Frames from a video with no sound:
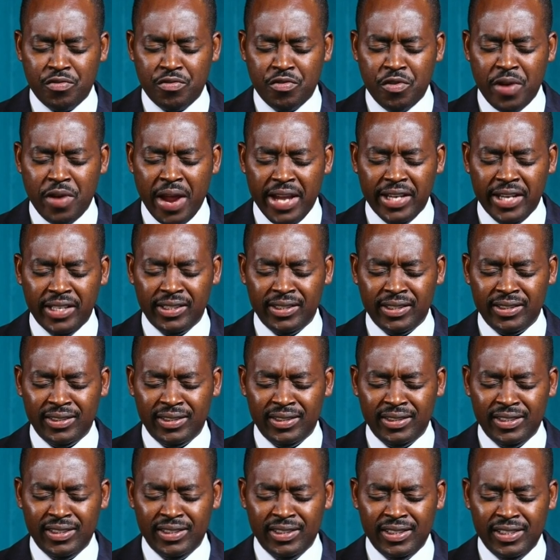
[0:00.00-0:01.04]
praying,
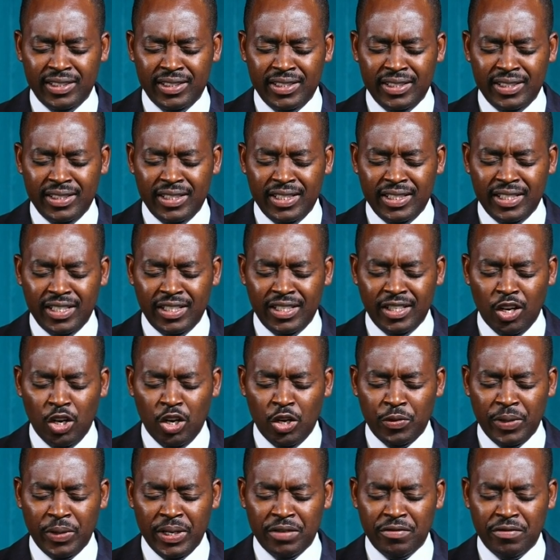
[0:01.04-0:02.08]

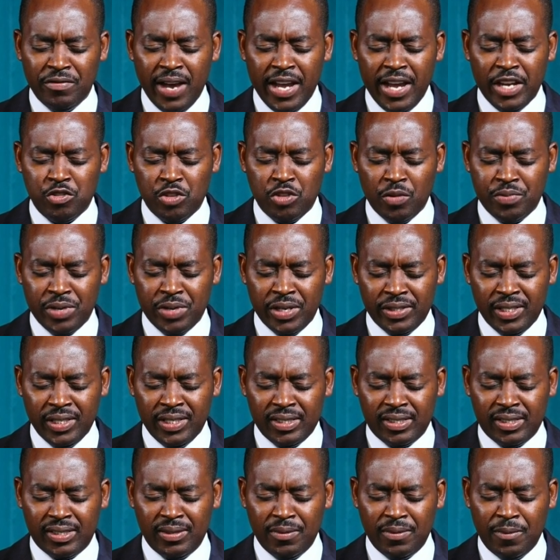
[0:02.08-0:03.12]
Lord, we invite your
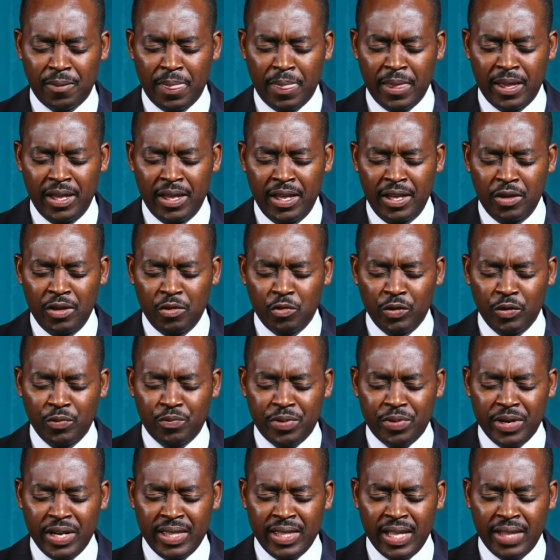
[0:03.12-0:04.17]
presence. We
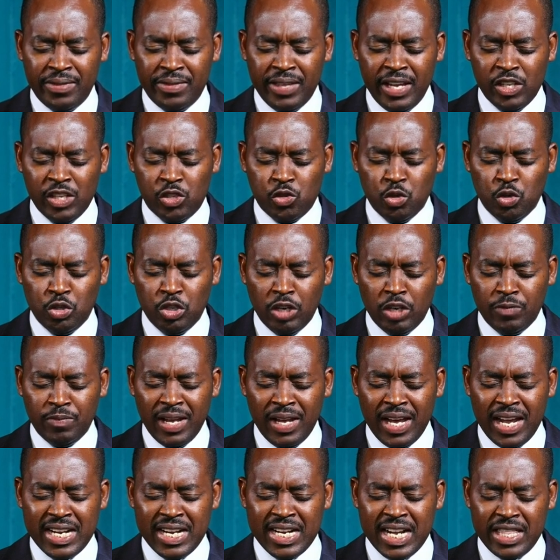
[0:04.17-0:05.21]
pray that this will not
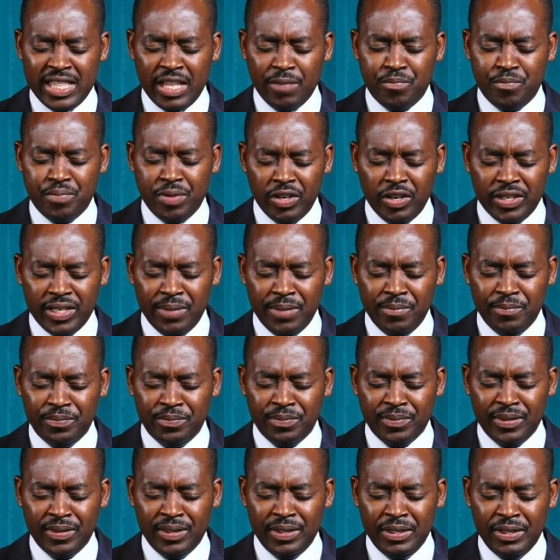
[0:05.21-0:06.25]
be another program,
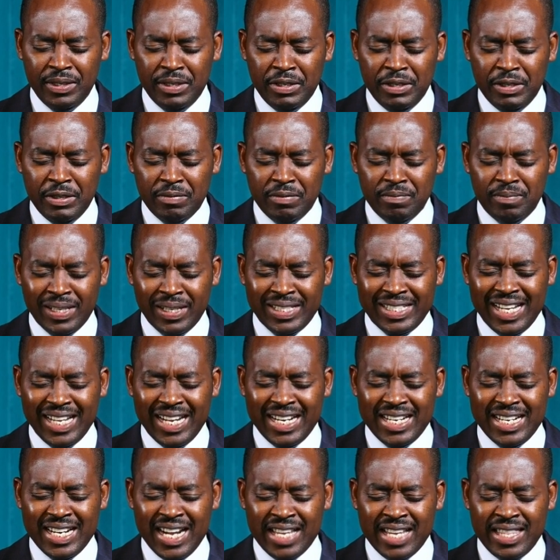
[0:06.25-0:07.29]
but
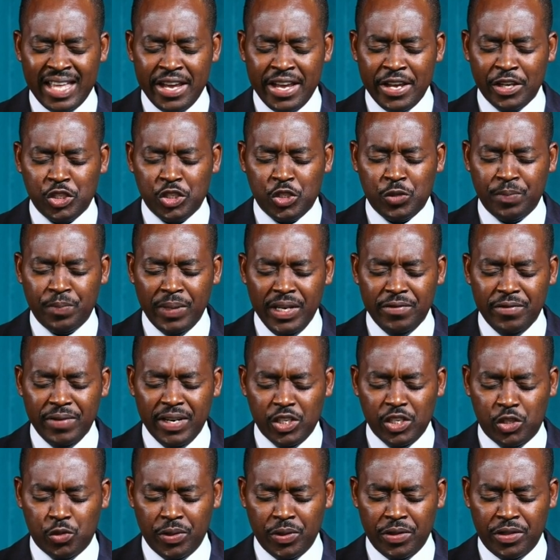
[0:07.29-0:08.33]
another
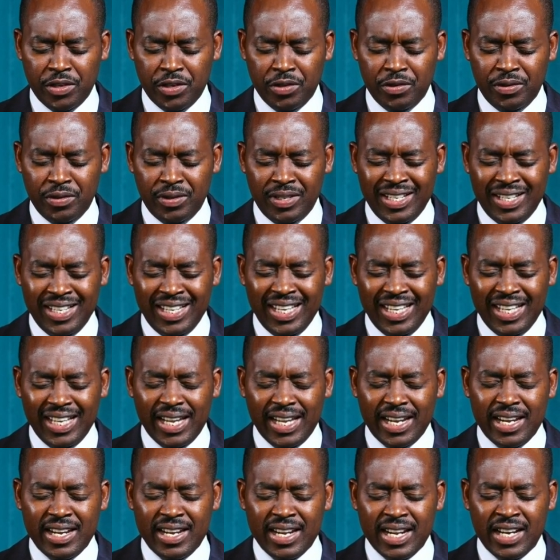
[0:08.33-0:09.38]
experience with you,
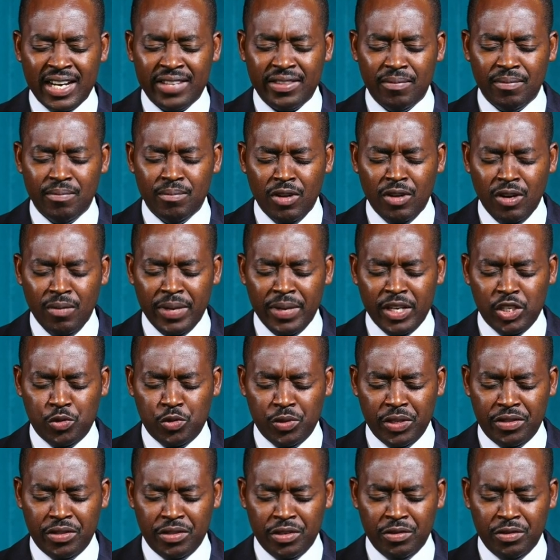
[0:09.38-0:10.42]
another
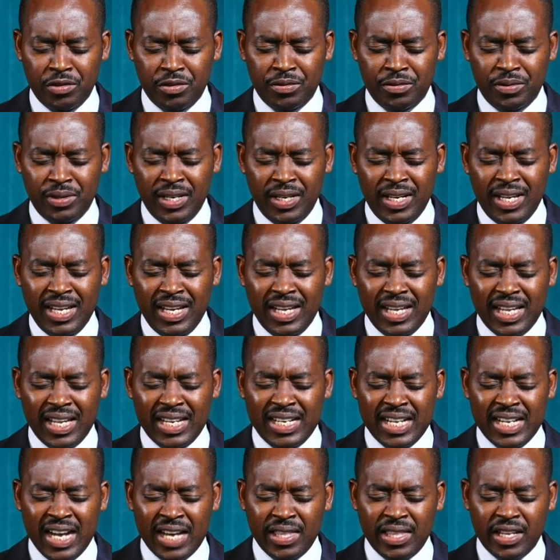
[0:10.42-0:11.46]
moment with you,
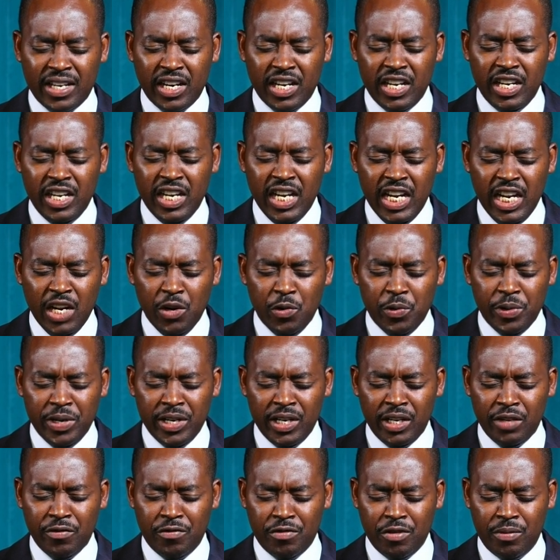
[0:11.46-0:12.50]
another
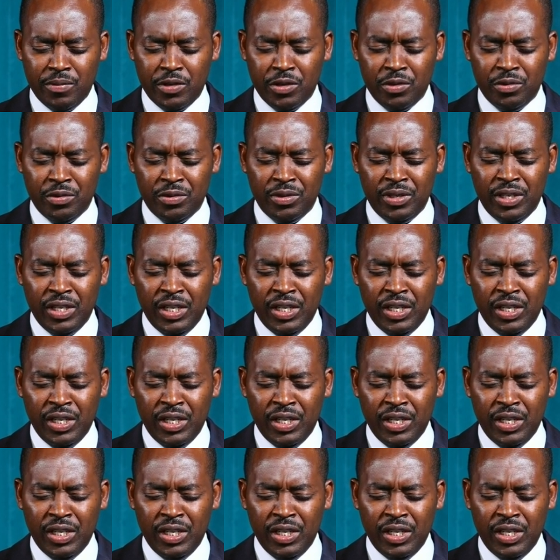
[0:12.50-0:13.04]
renewing from you.